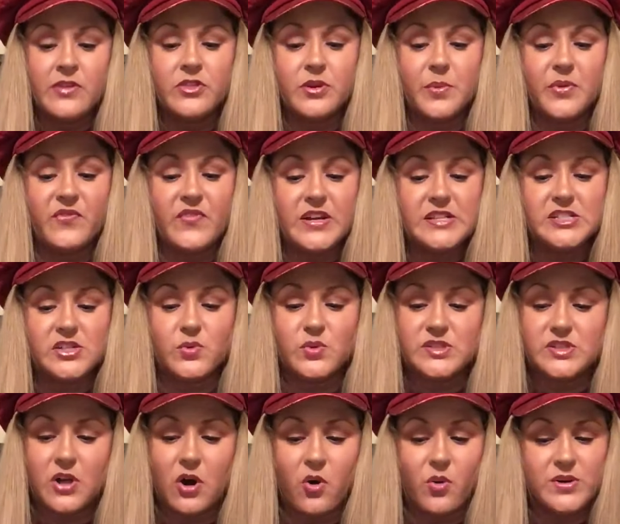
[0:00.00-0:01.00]
The professor
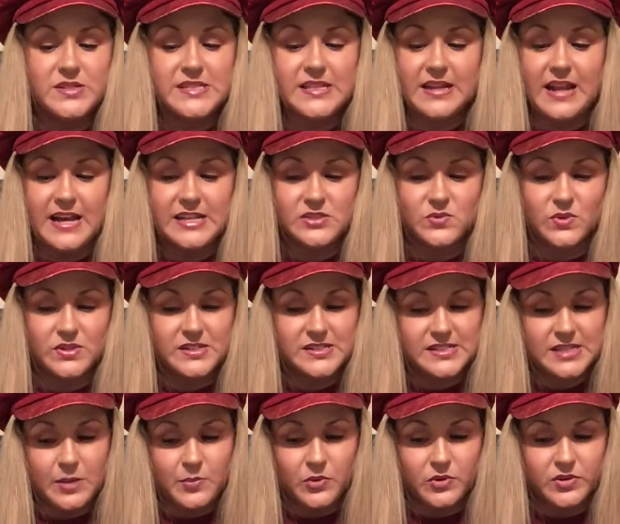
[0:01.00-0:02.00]
was always the last one to
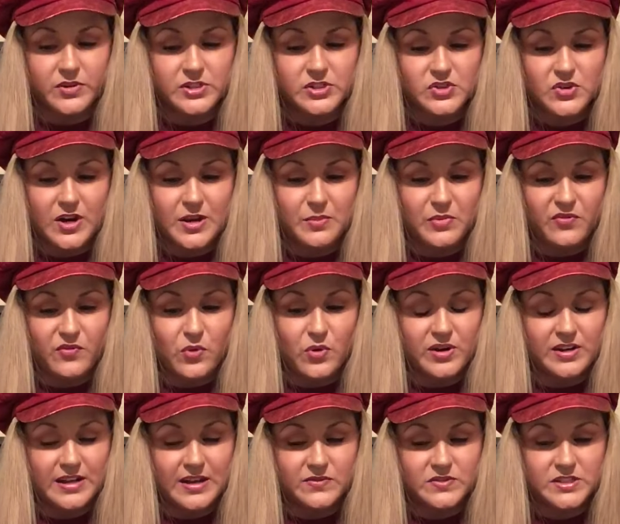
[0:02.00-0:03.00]
step onto the train before
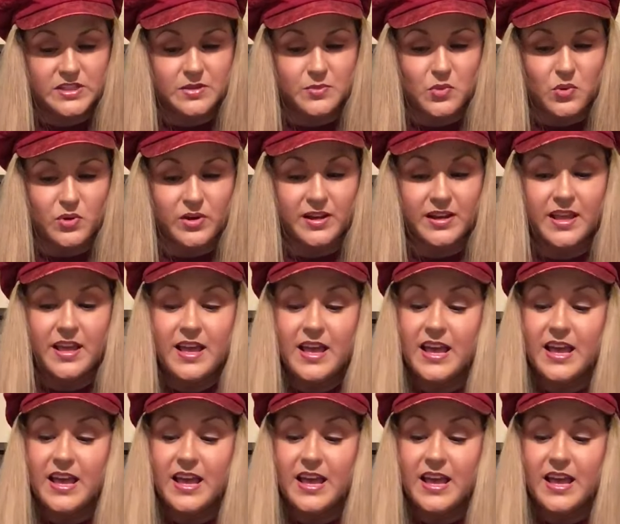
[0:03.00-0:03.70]
it left in the morning,